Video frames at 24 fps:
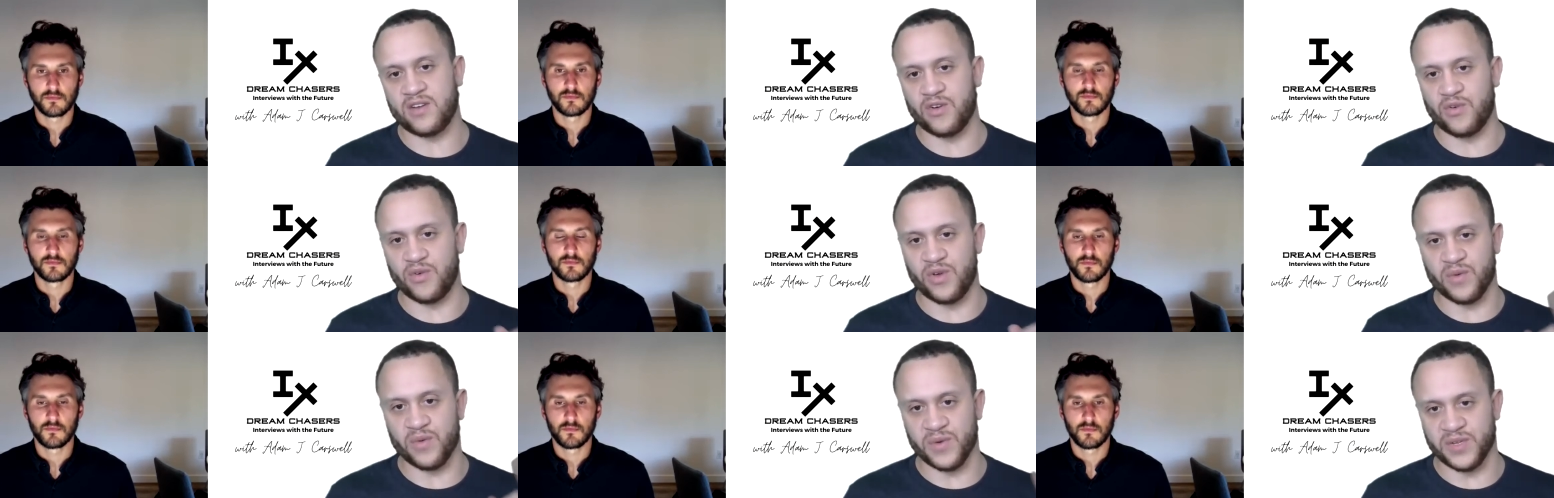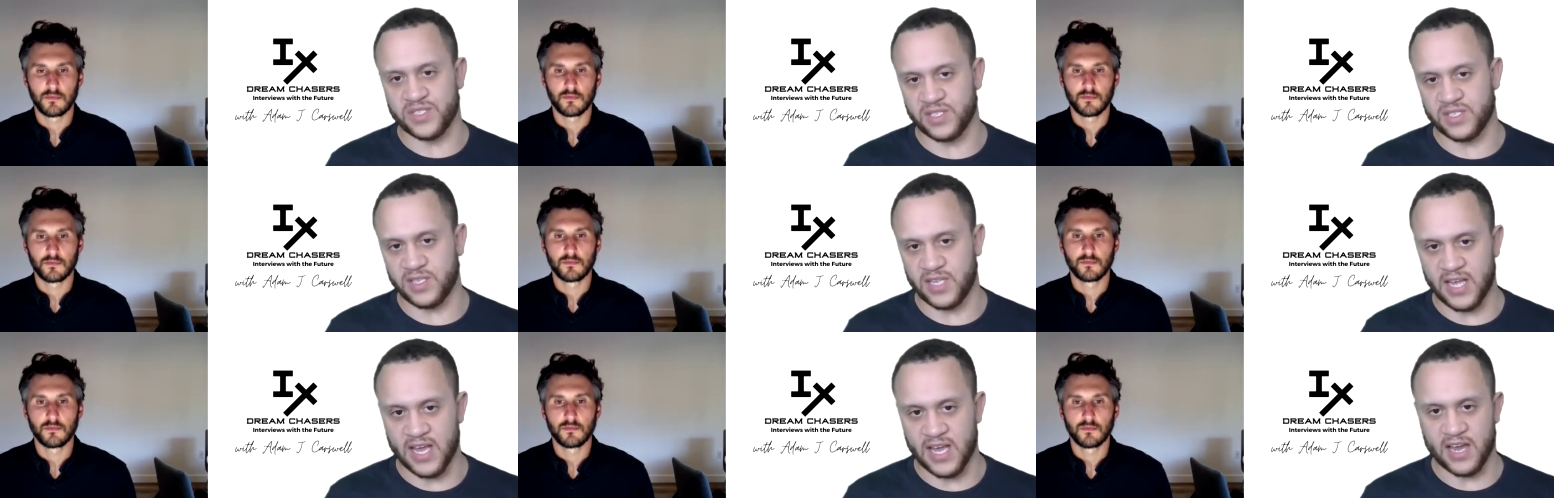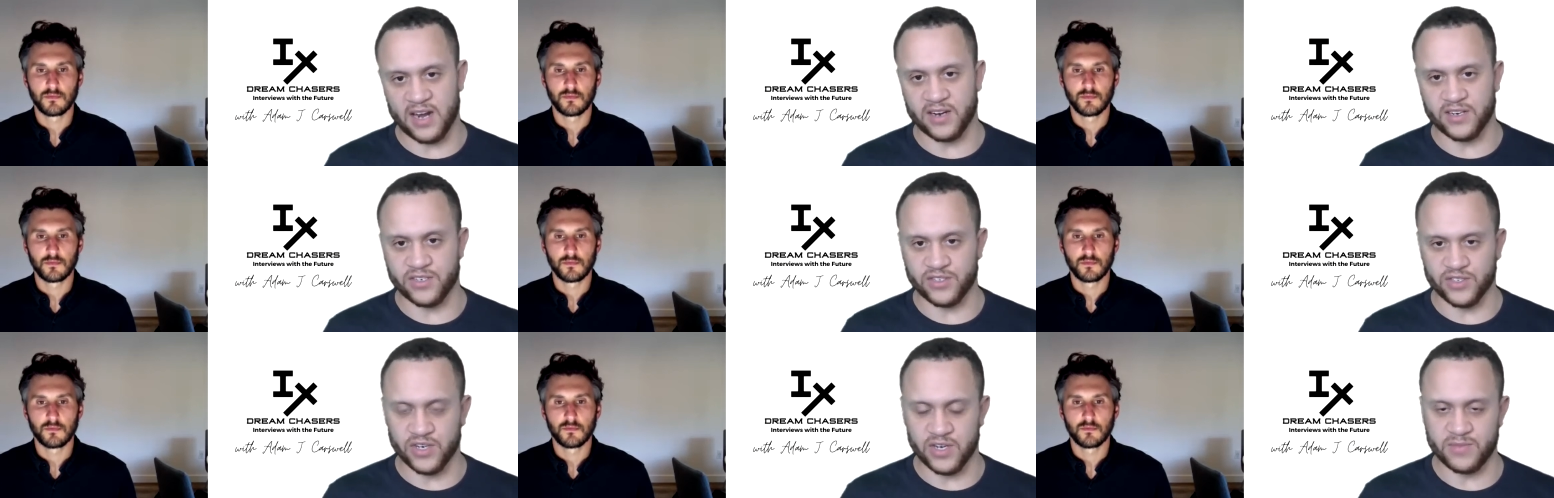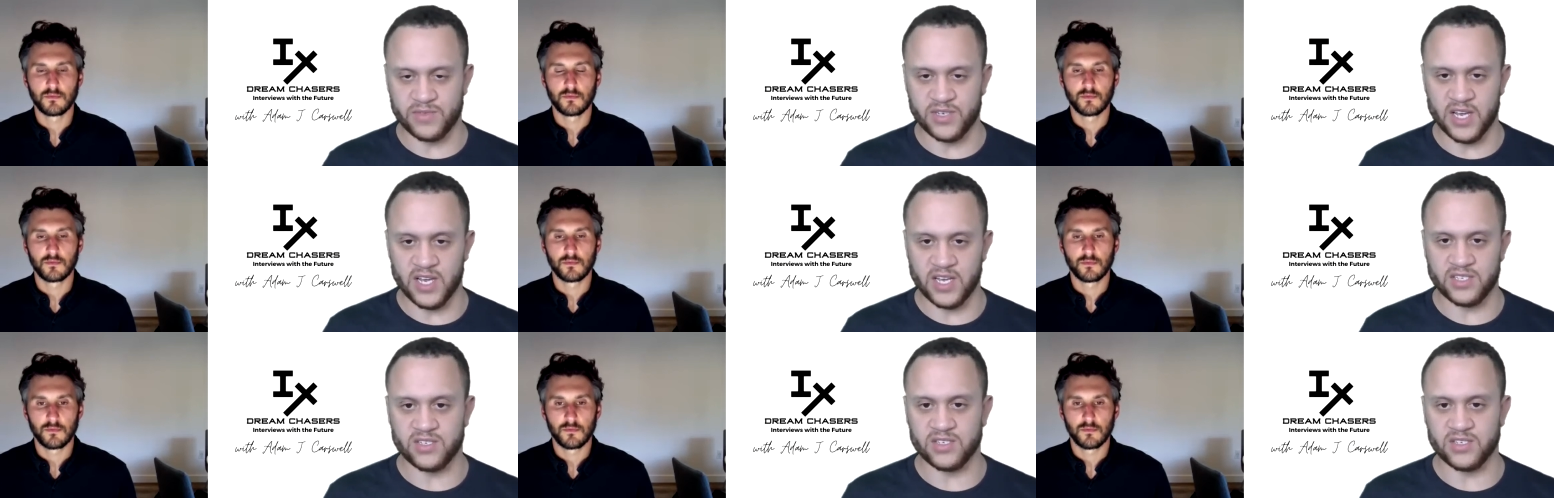Speaker 1: who we recently had on Dream
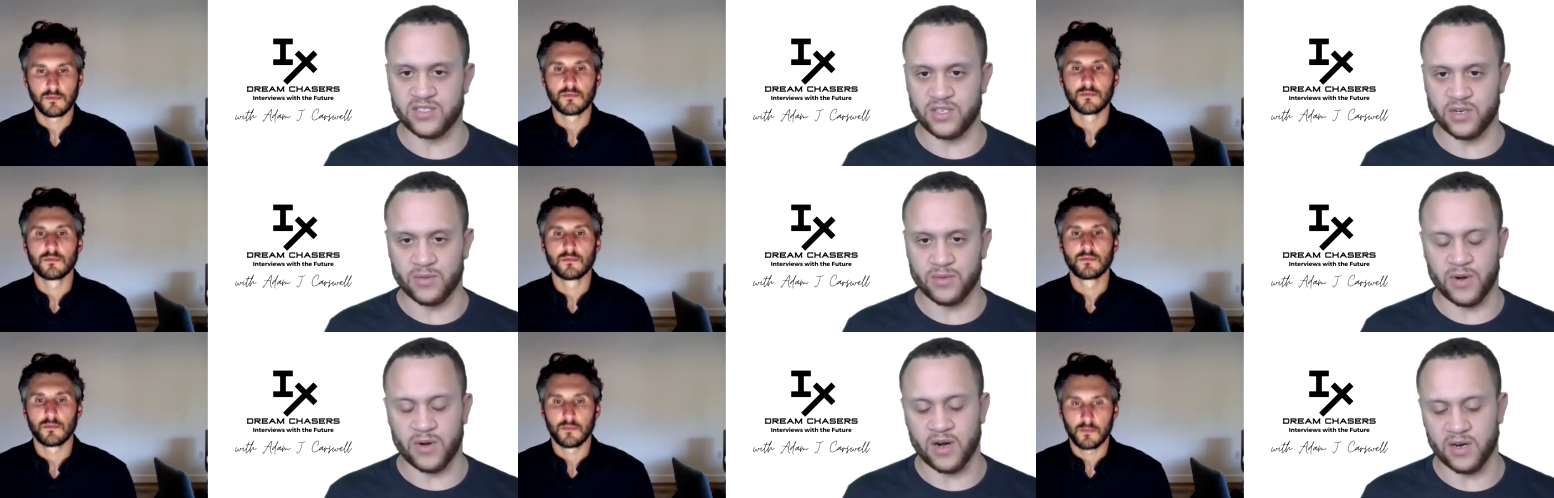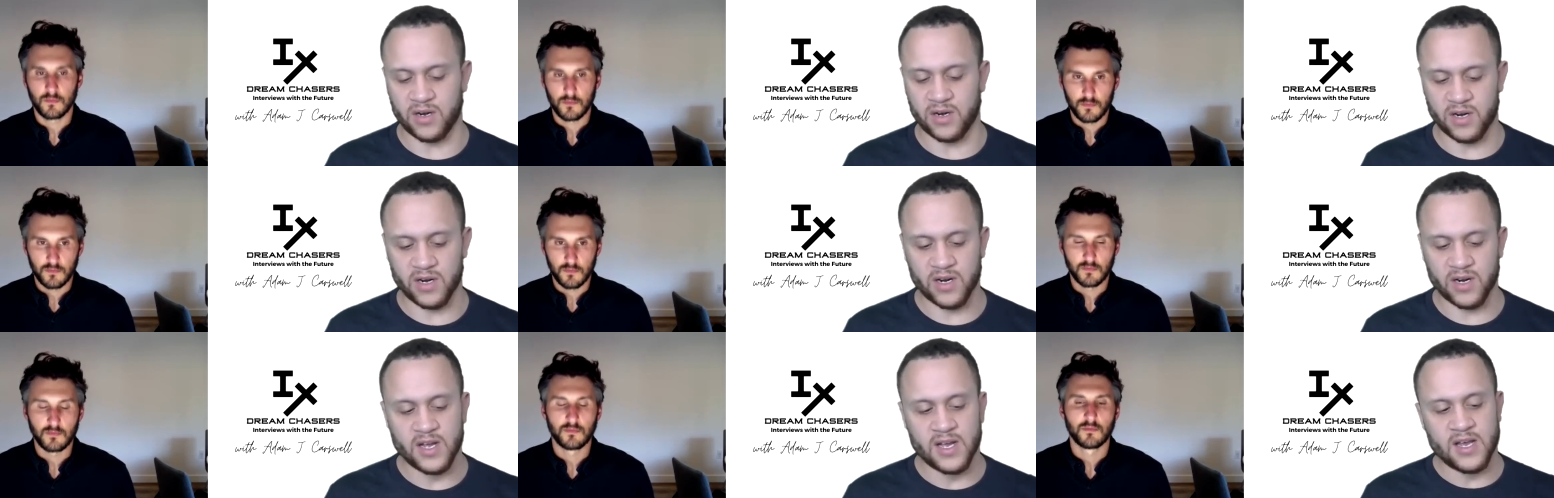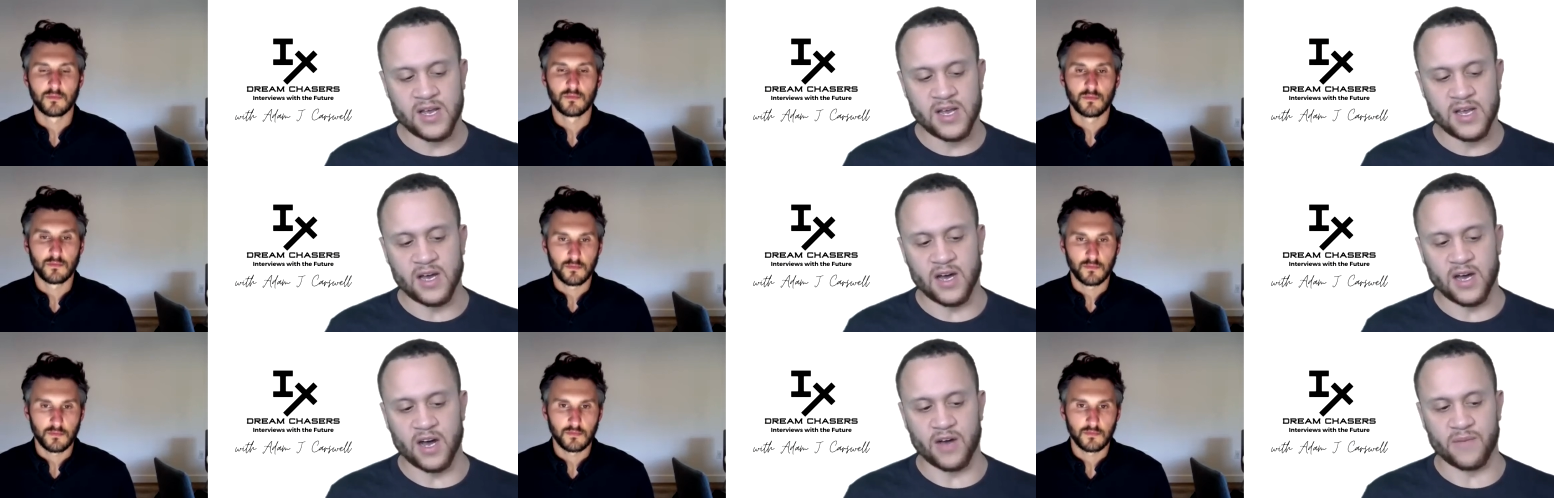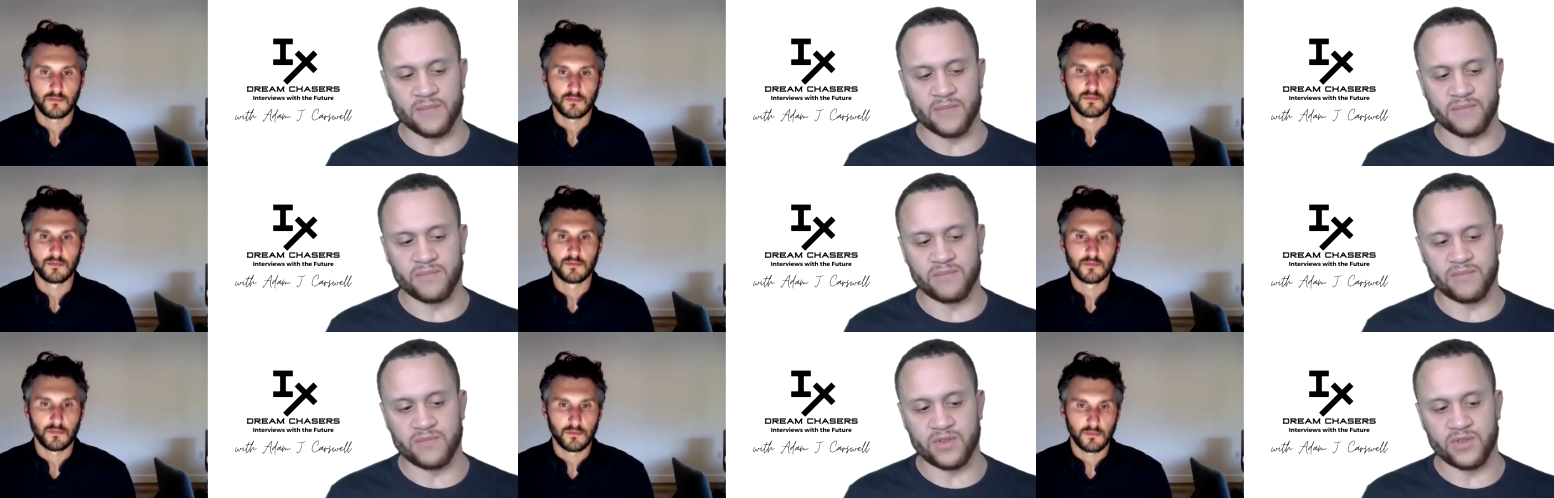Chasers, your partner,
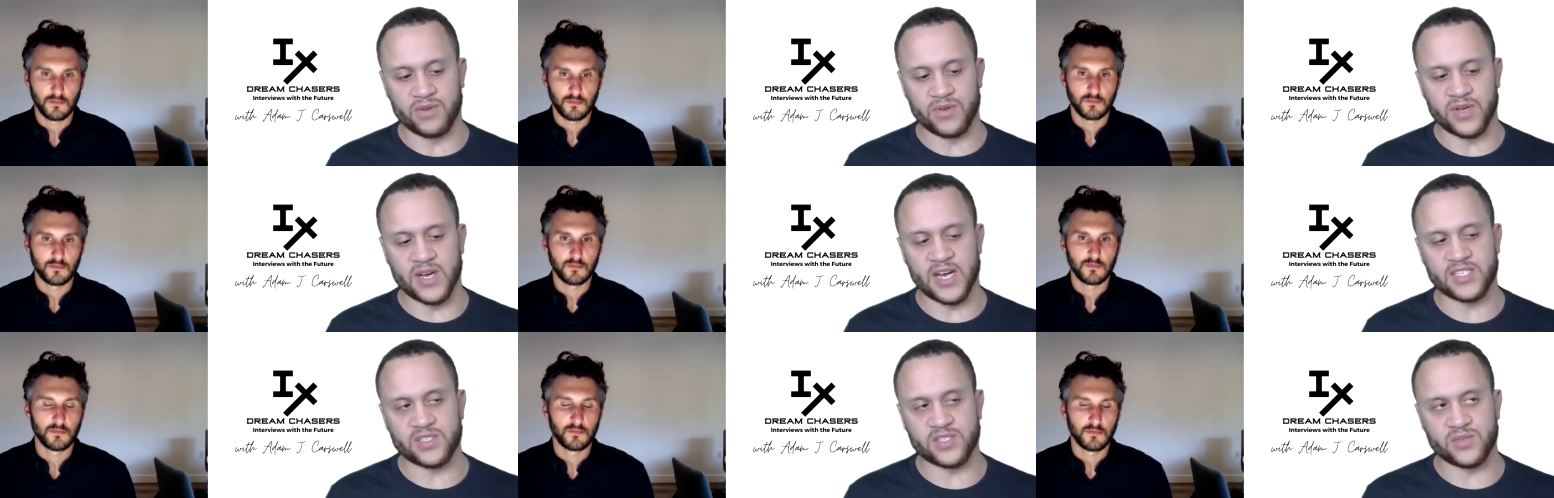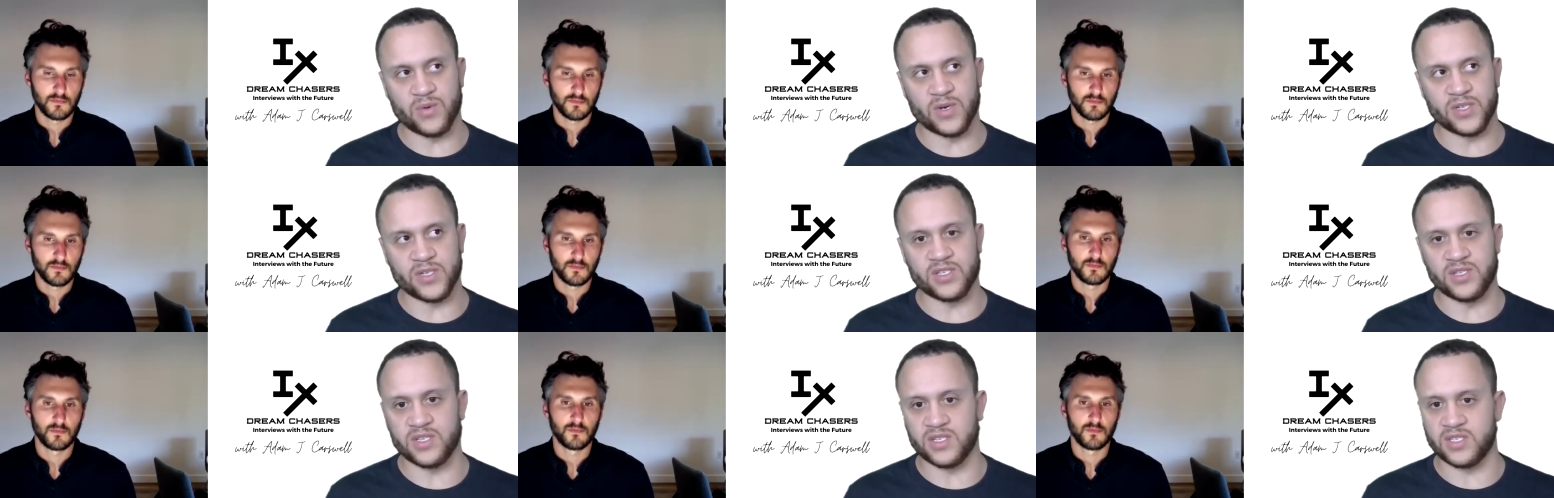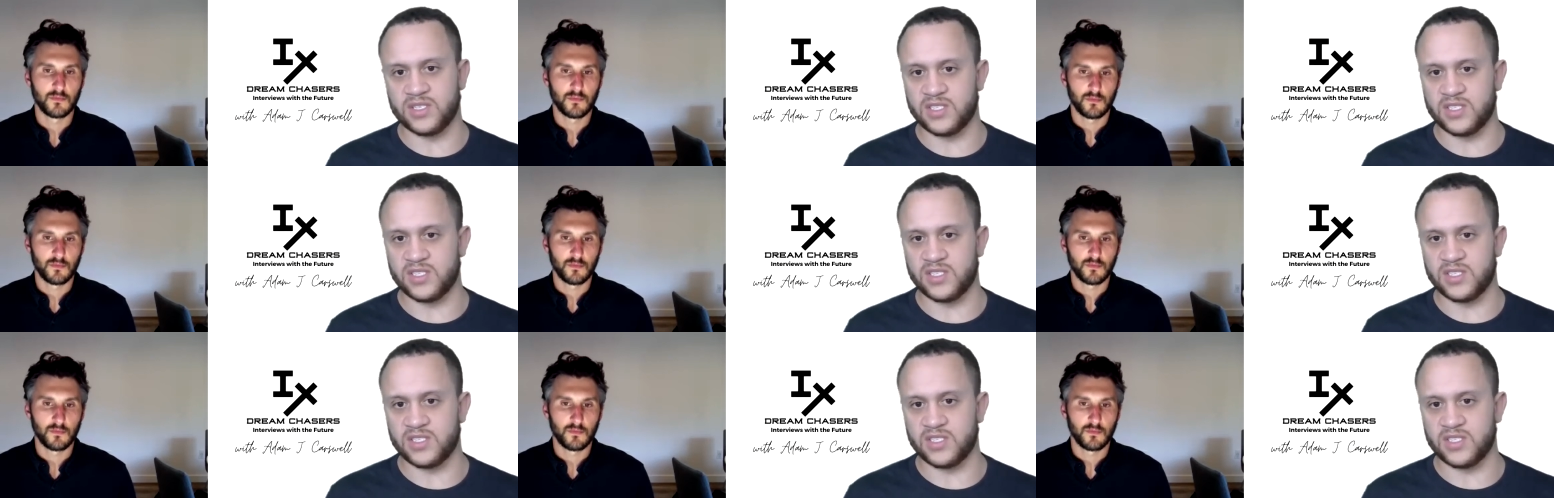um, you guys went to the